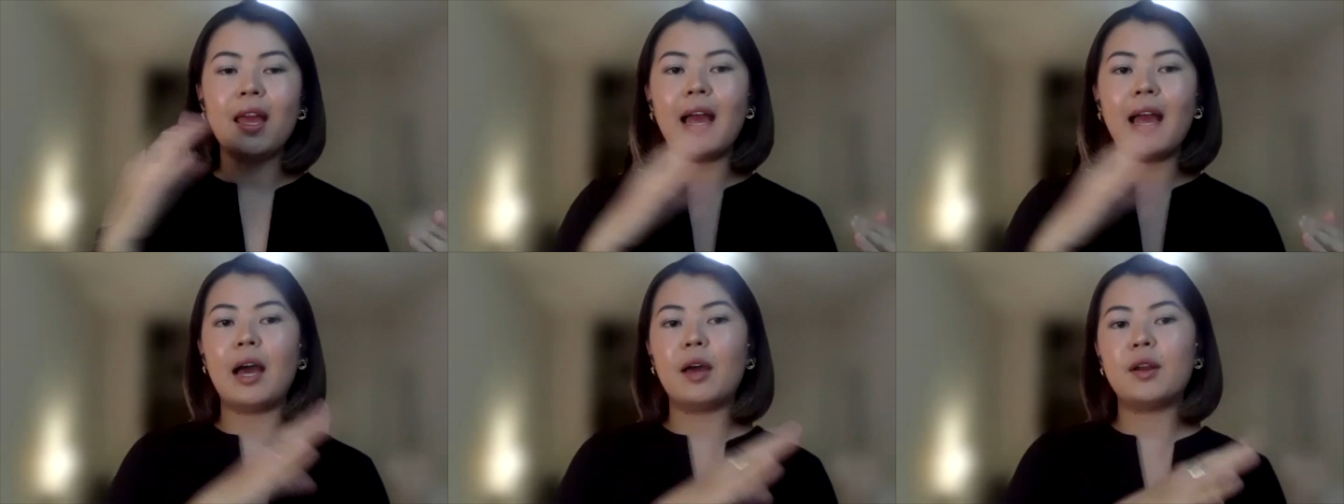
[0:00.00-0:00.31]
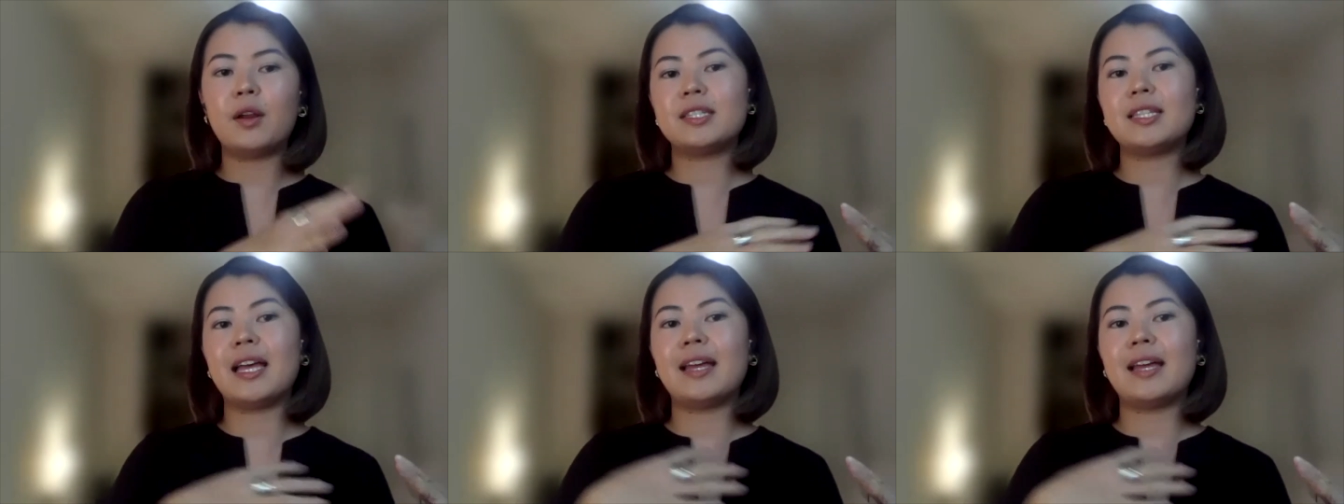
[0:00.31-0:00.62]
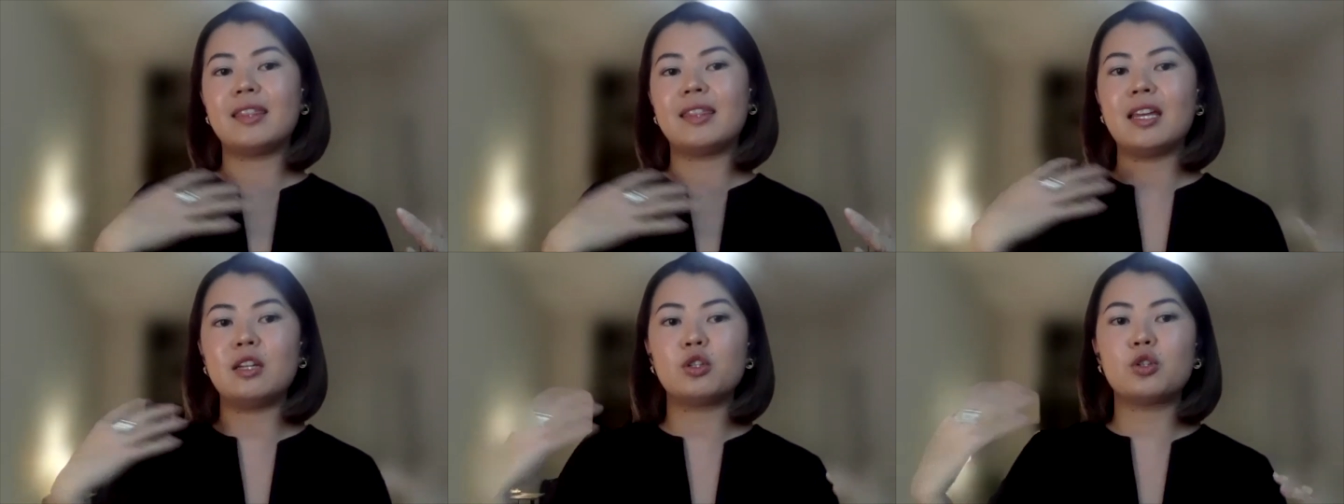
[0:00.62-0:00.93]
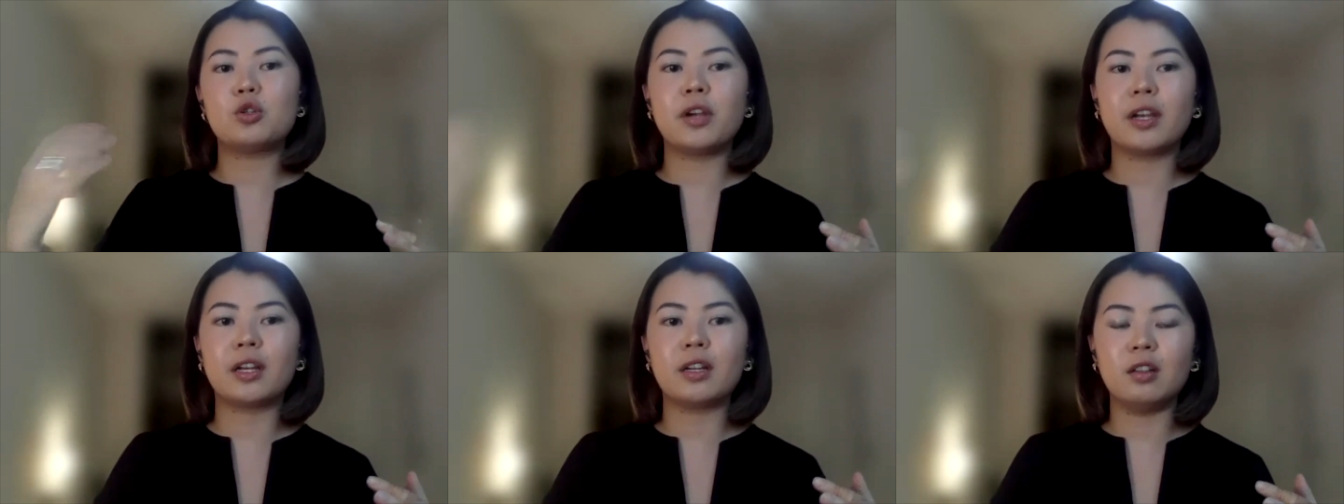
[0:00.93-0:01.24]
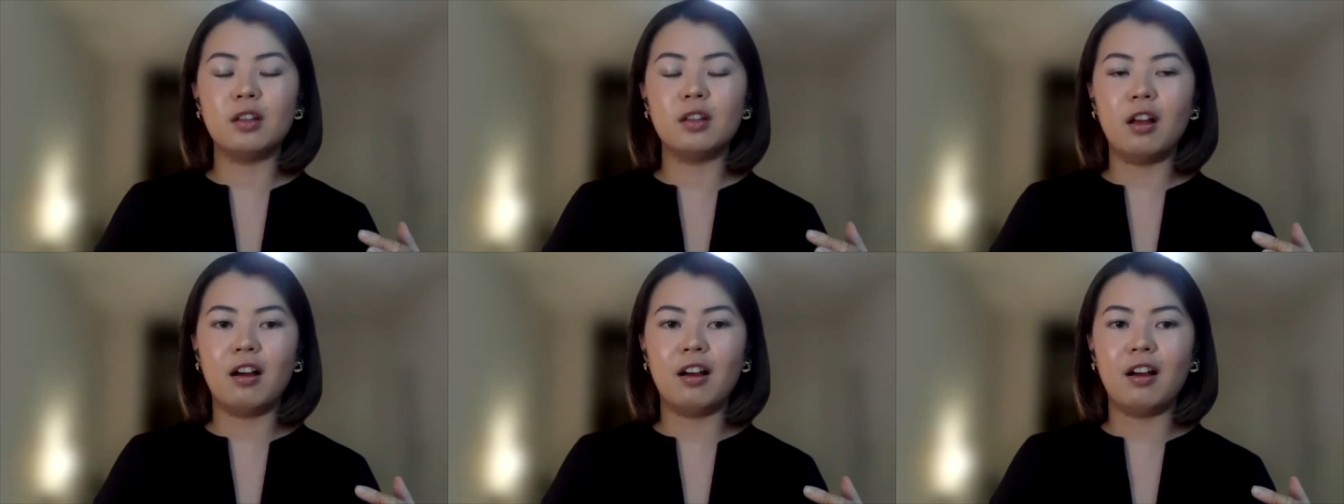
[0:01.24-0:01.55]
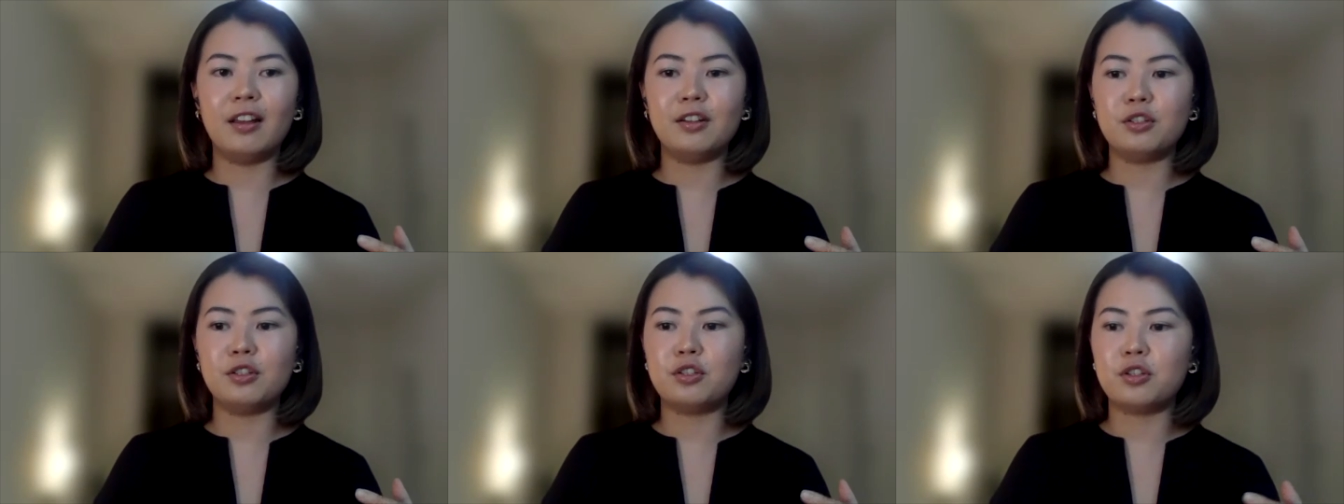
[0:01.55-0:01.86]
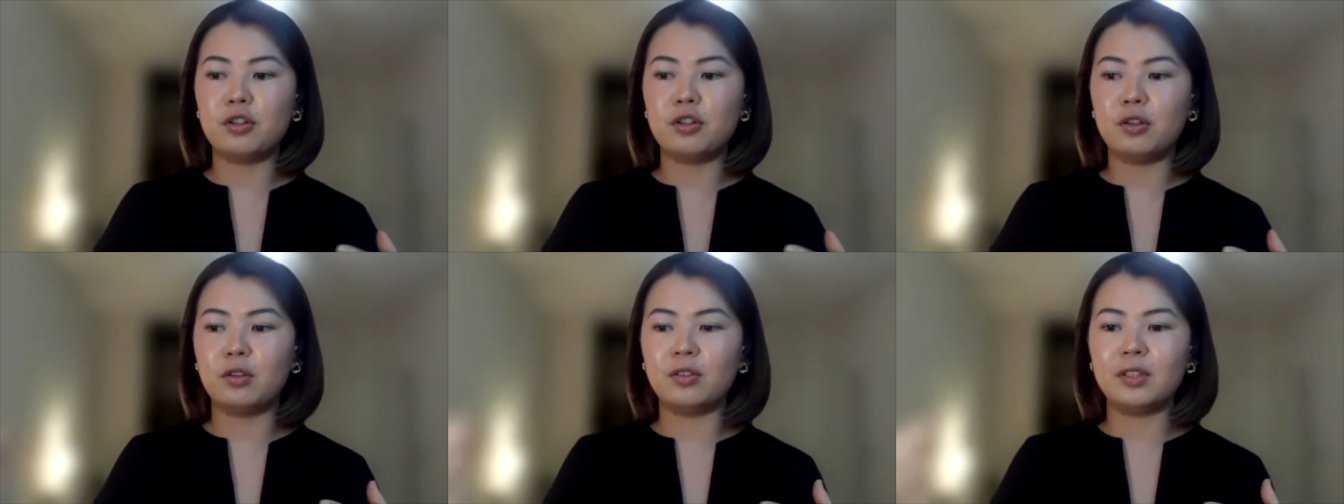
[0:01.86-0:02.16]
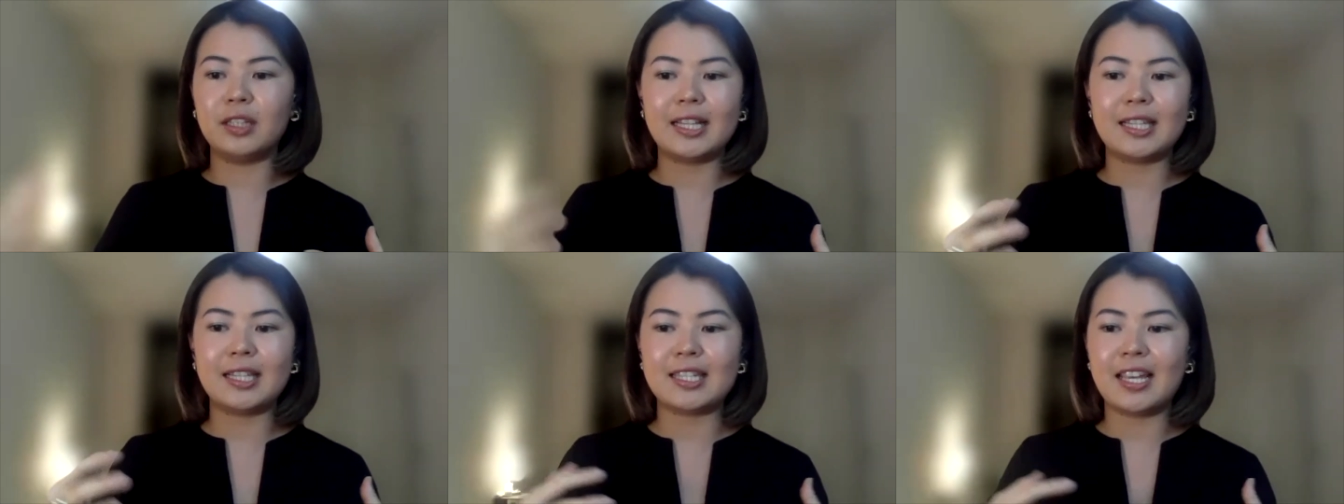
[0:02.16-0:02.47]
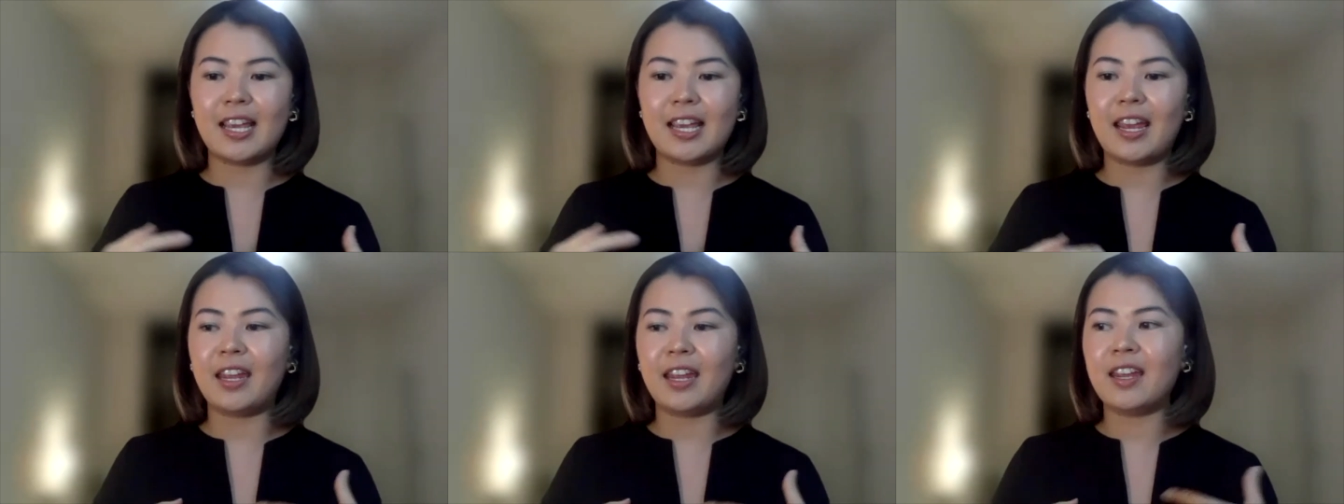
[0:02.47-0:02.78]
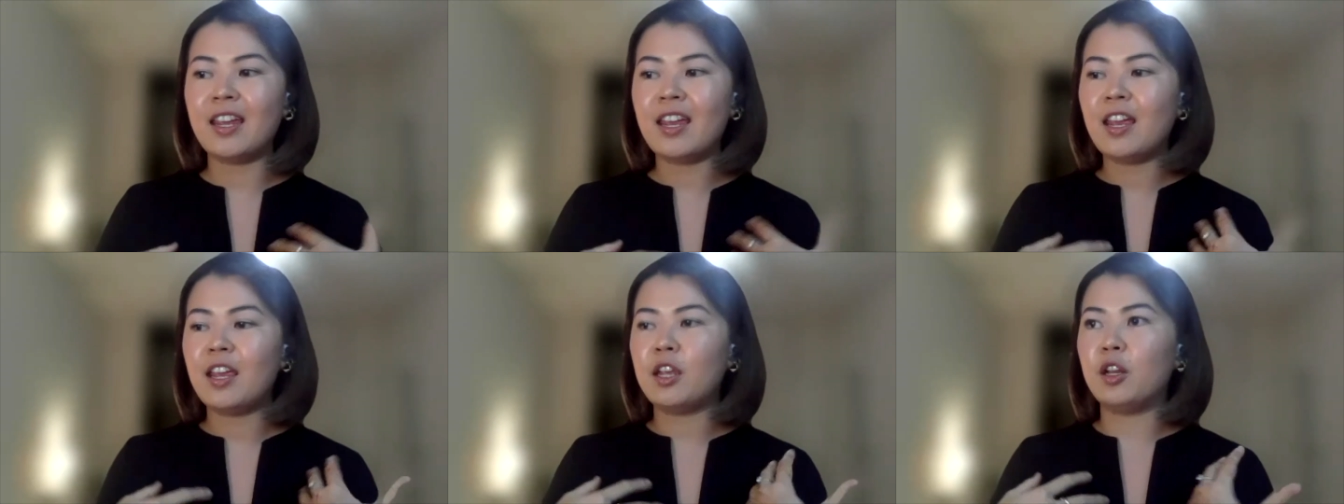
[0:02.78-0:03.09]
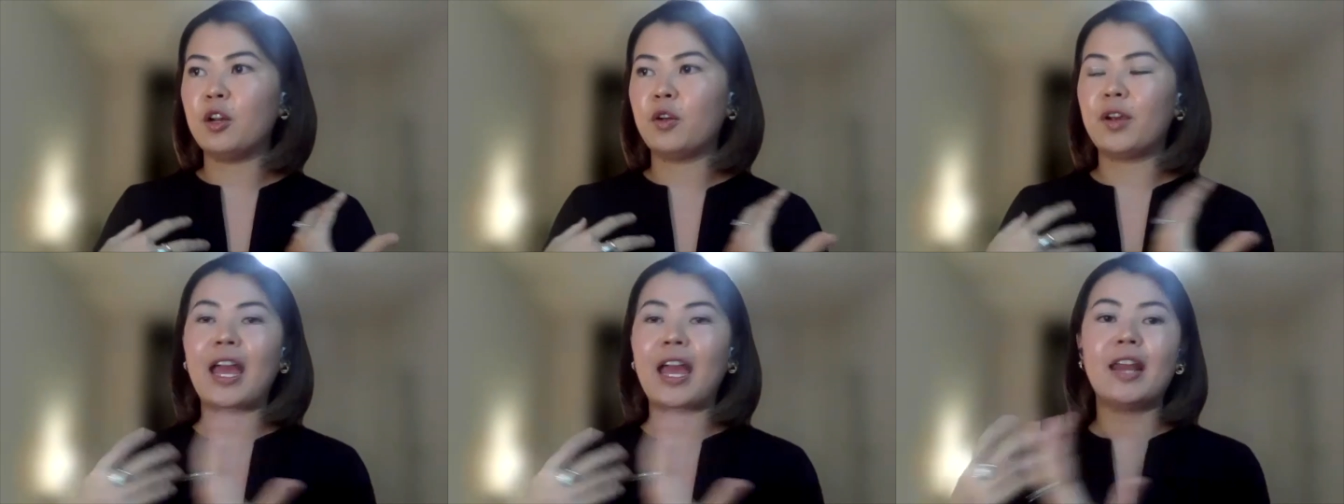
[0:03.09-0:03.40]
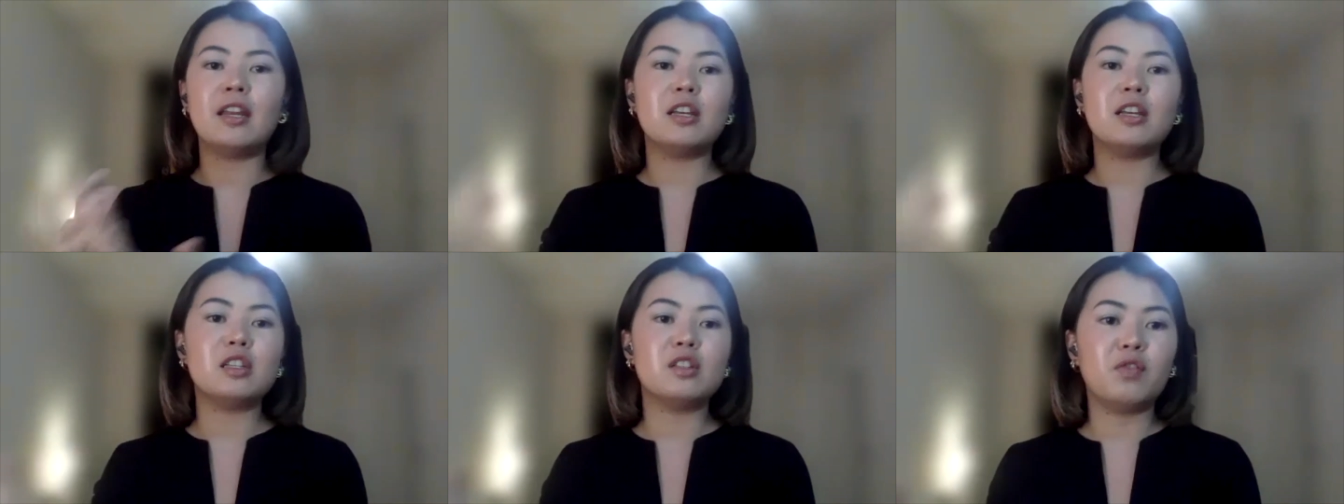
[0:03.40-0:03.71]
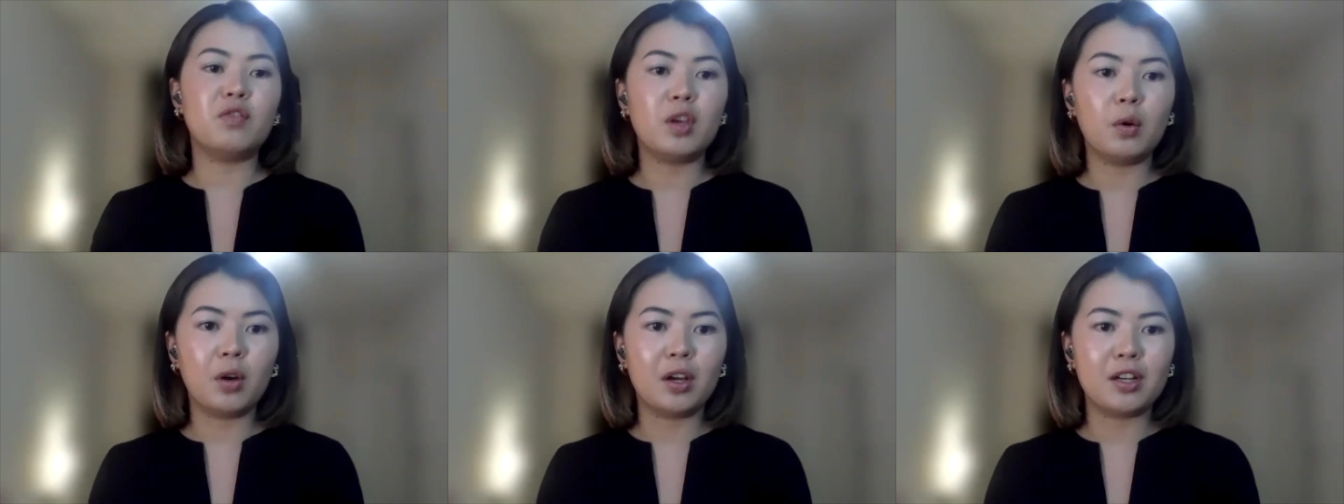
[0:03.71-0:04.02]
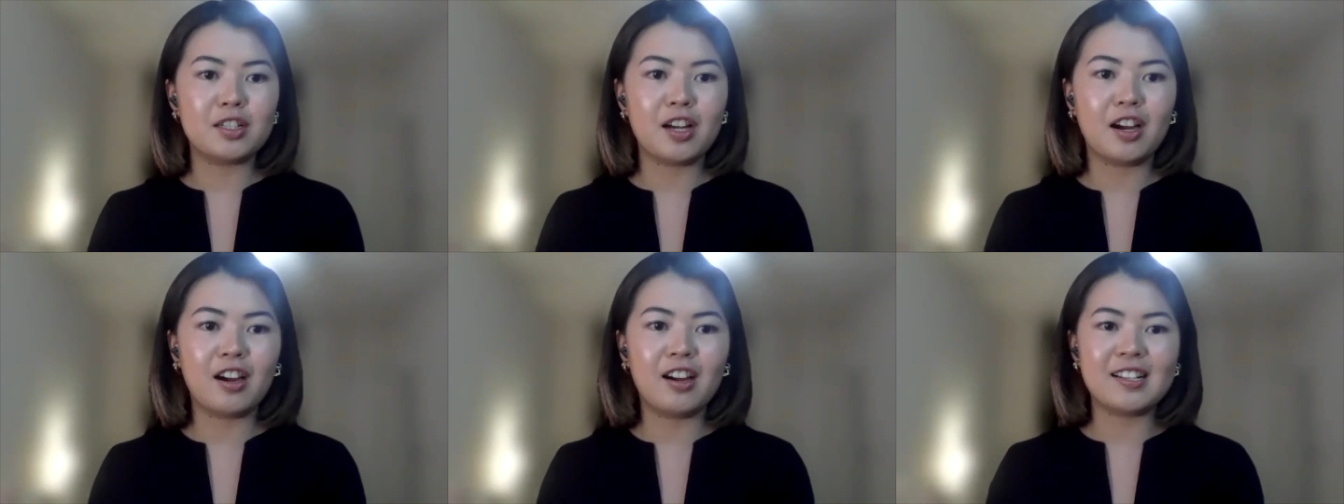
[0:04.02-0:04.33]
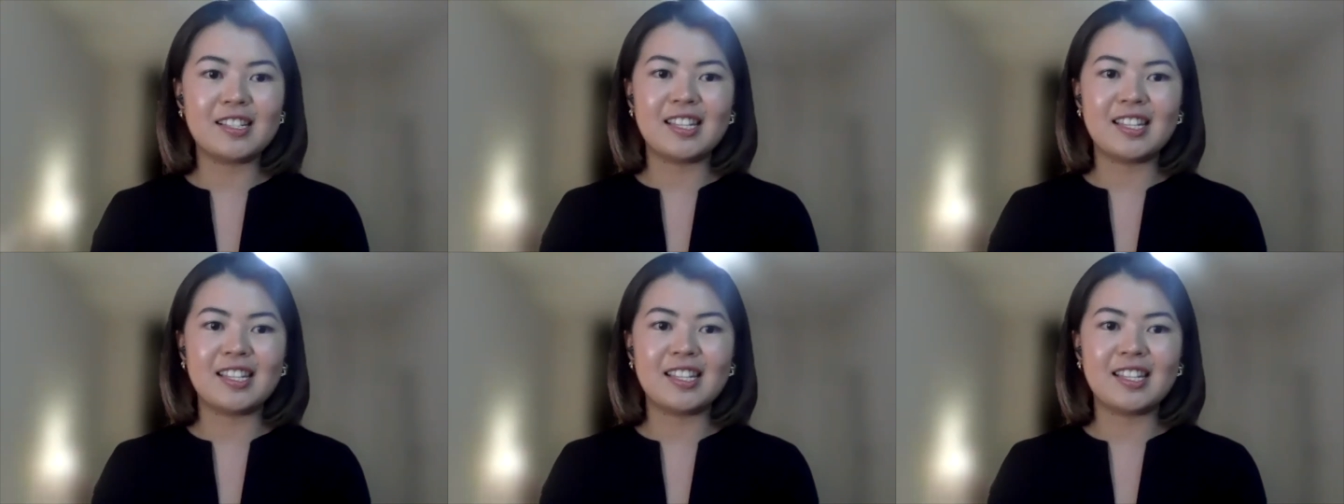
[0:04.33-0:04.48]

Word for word: How does that then trickle on to, let's say, you know, Canada's view on tar